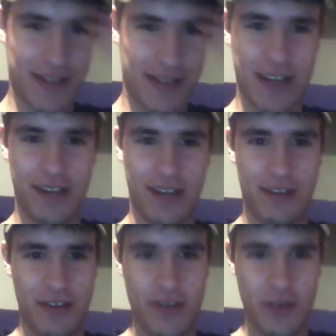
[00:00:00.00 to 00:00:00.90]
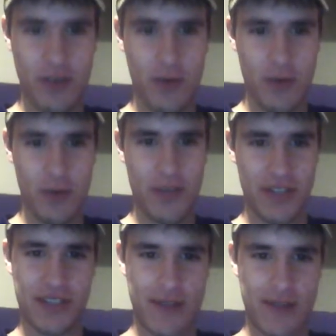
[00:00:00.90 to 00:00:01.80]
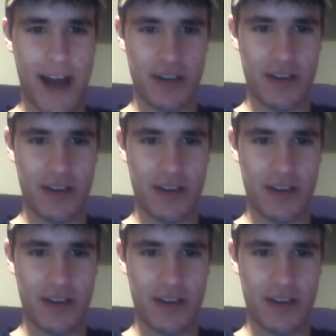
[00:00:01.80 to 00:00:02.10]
I was like, you just smacked